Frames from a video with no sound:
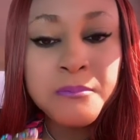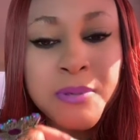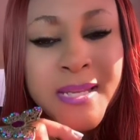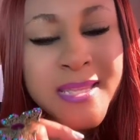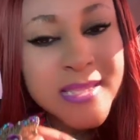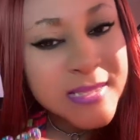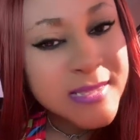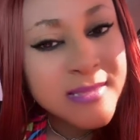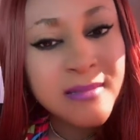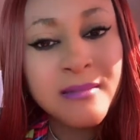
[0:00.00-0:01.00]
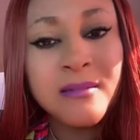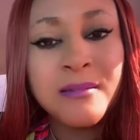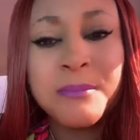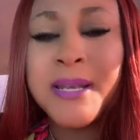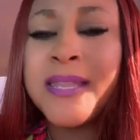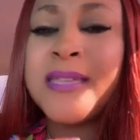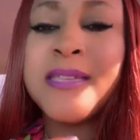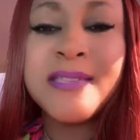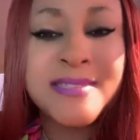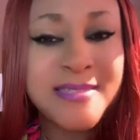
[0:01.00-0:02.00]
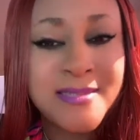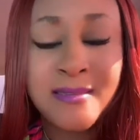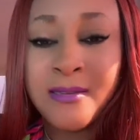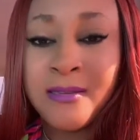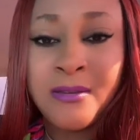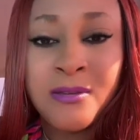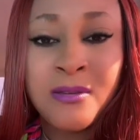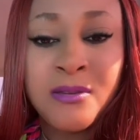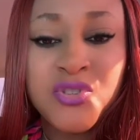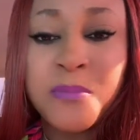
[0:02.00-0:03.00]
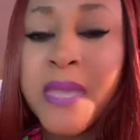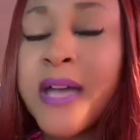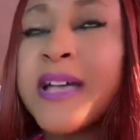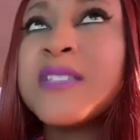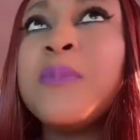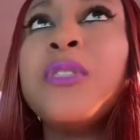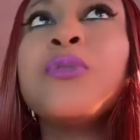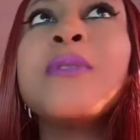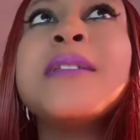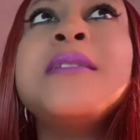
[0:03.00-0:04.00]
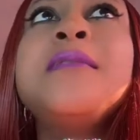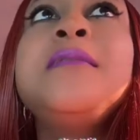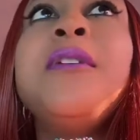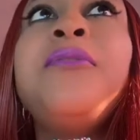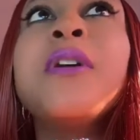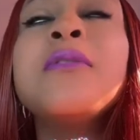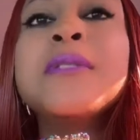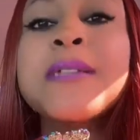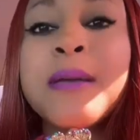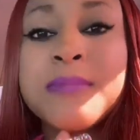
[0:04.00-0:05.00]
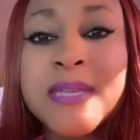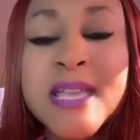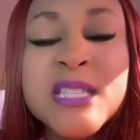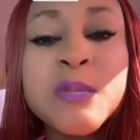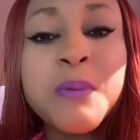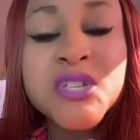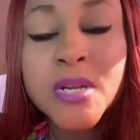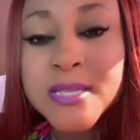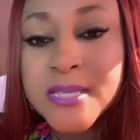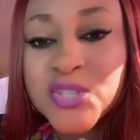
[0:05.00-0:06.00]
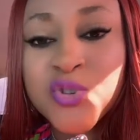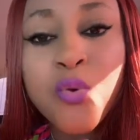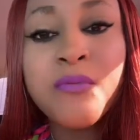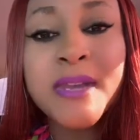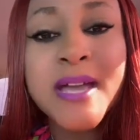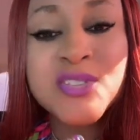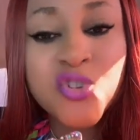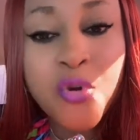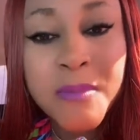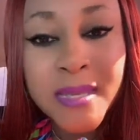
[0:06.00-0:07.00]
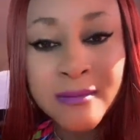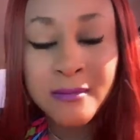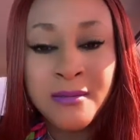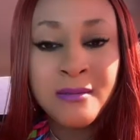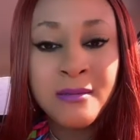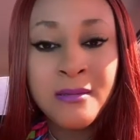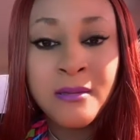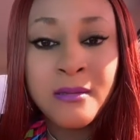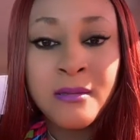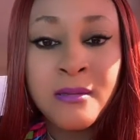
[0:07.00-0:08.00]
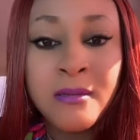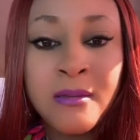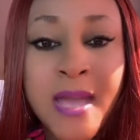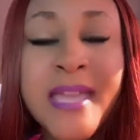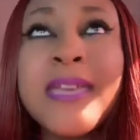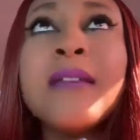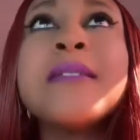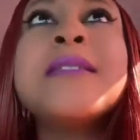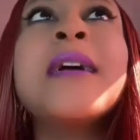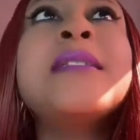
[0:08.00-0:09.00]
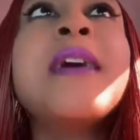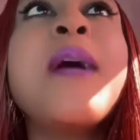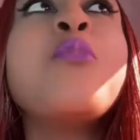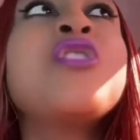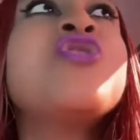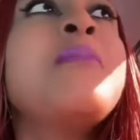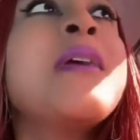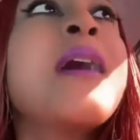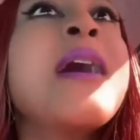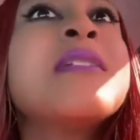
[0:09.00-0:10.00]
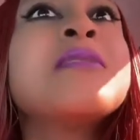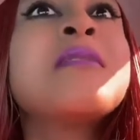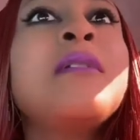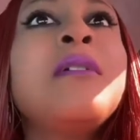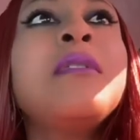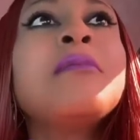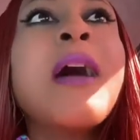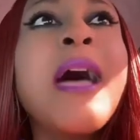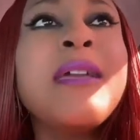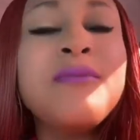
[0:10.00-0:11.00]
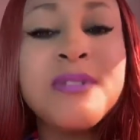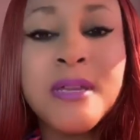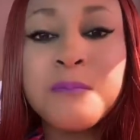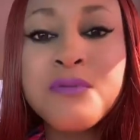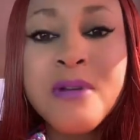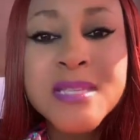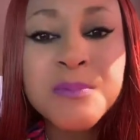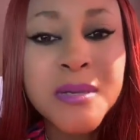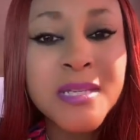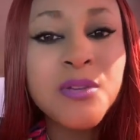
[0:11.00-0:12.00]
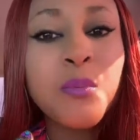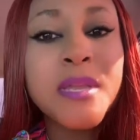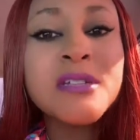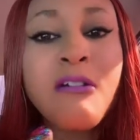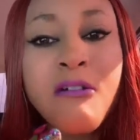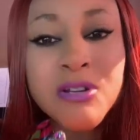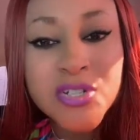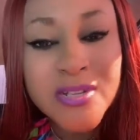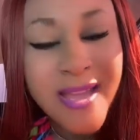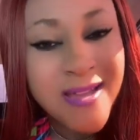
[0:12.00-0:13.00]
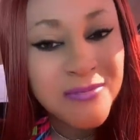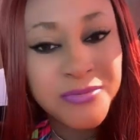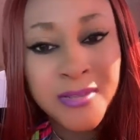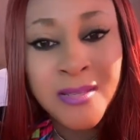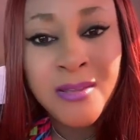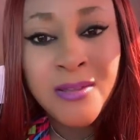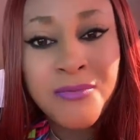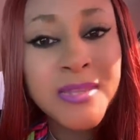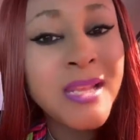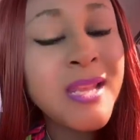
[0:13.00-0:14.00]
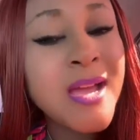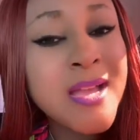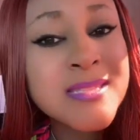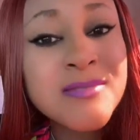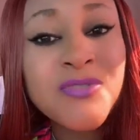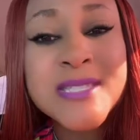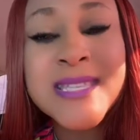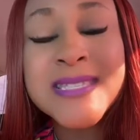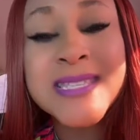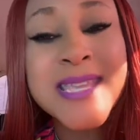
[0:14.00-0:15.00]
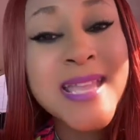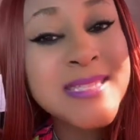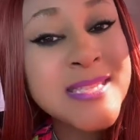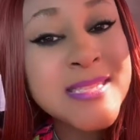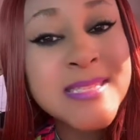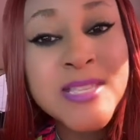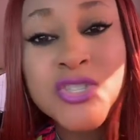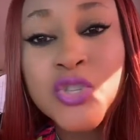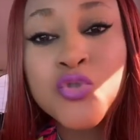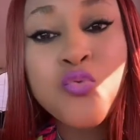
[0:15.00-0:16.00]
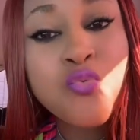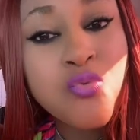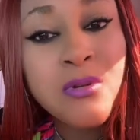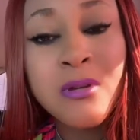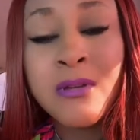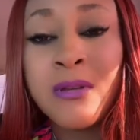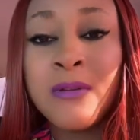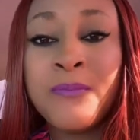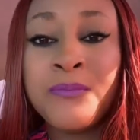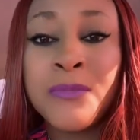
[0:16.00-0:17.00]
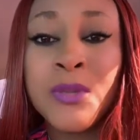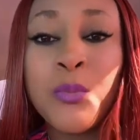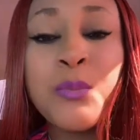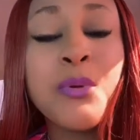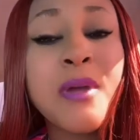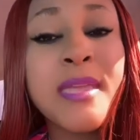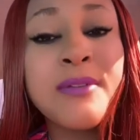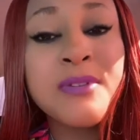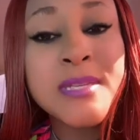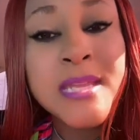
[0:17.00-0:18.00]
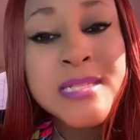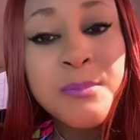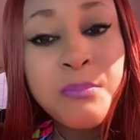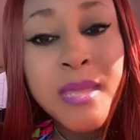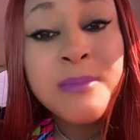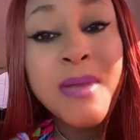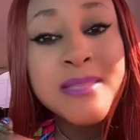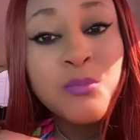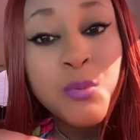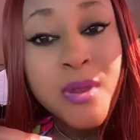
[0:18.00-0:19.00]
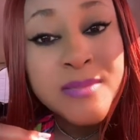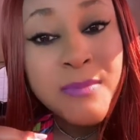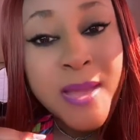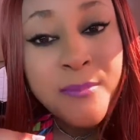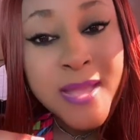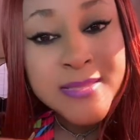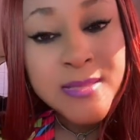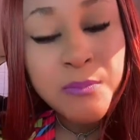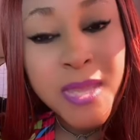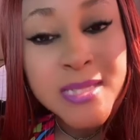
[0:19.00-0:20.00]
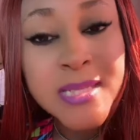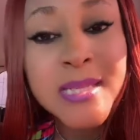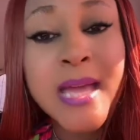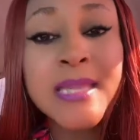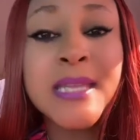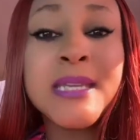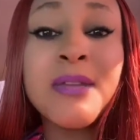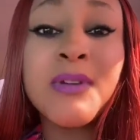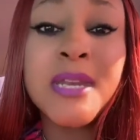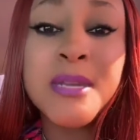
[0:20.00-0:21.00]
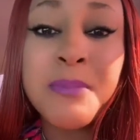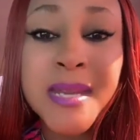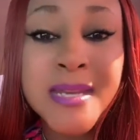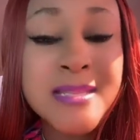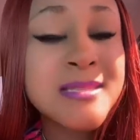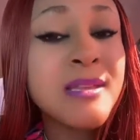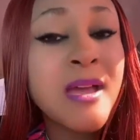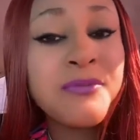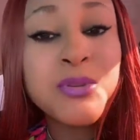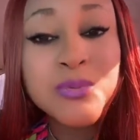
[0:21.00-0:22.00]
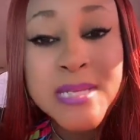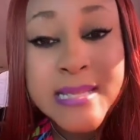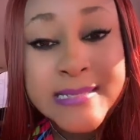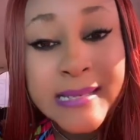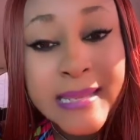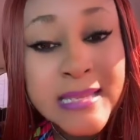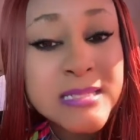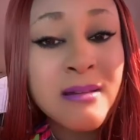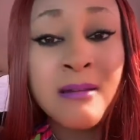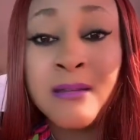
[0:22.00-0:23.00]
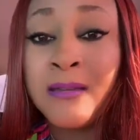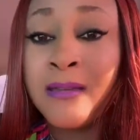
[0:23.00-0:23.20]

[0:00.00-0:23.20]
Please, please. Jamaica has been through a difficult times, especially since COVID has come in. I cannot see a time where Jamaica has thrived and prospered in the way it ought to have. For the last, since 1962, when we were given emancipated and then given independence a few days later.